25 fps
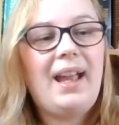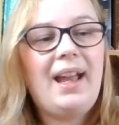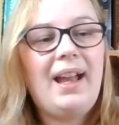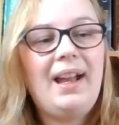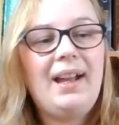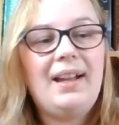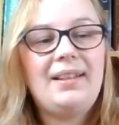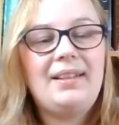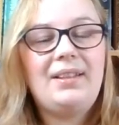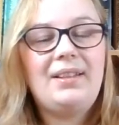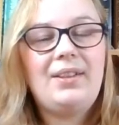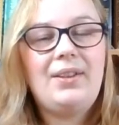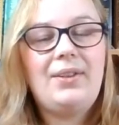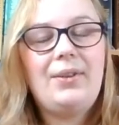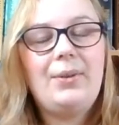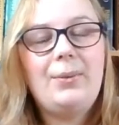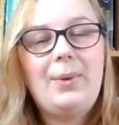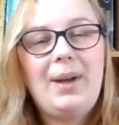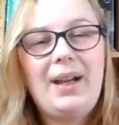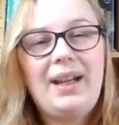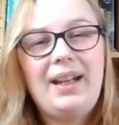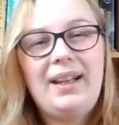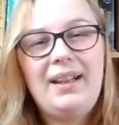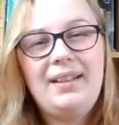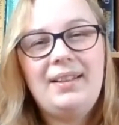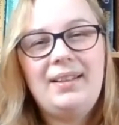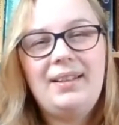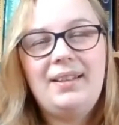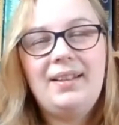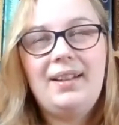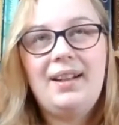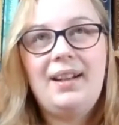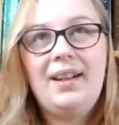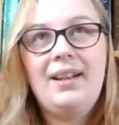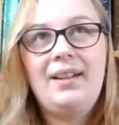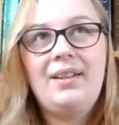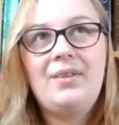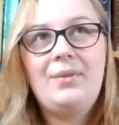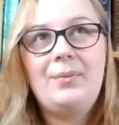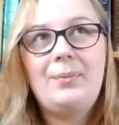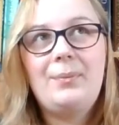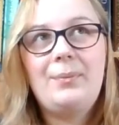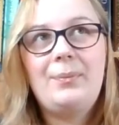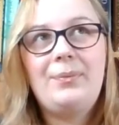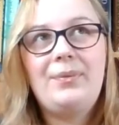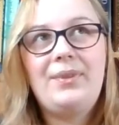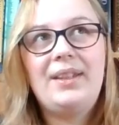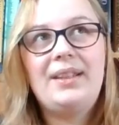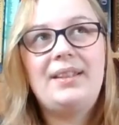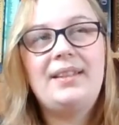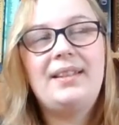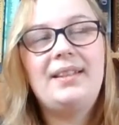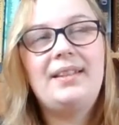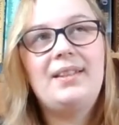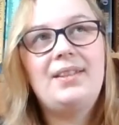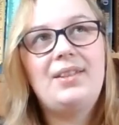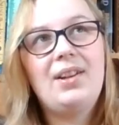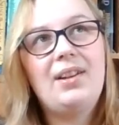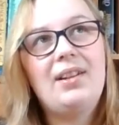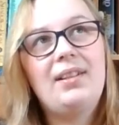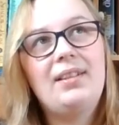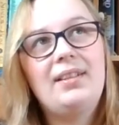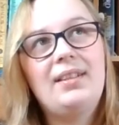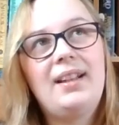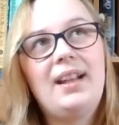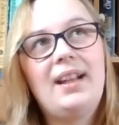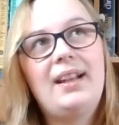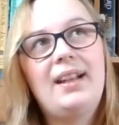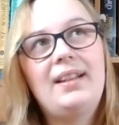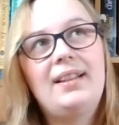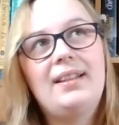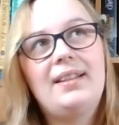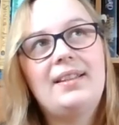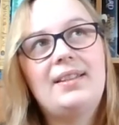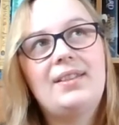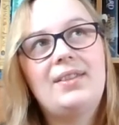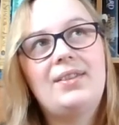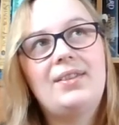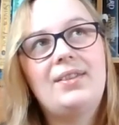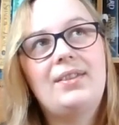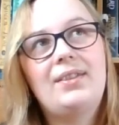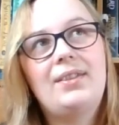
And the way this is done is